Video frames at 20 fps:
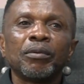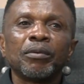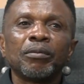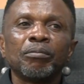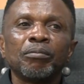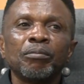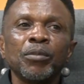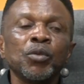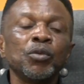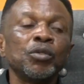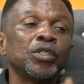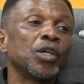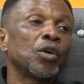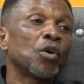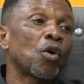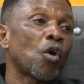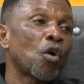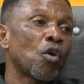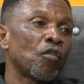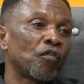music
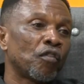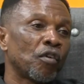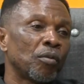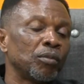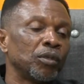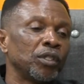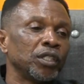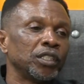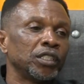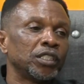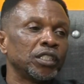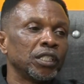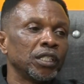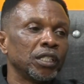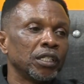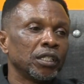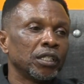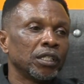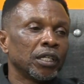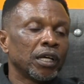core form ninti
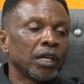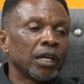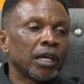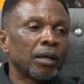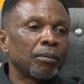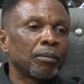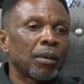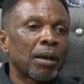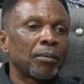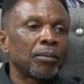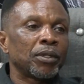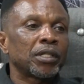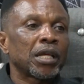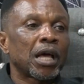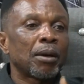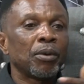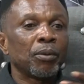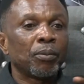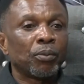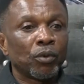ma me sa
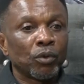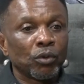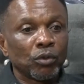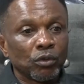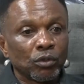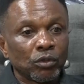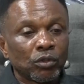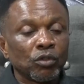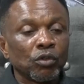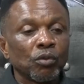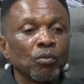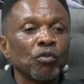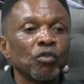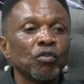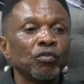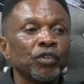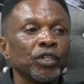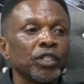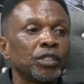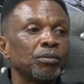be produce
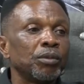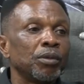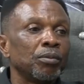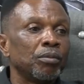movies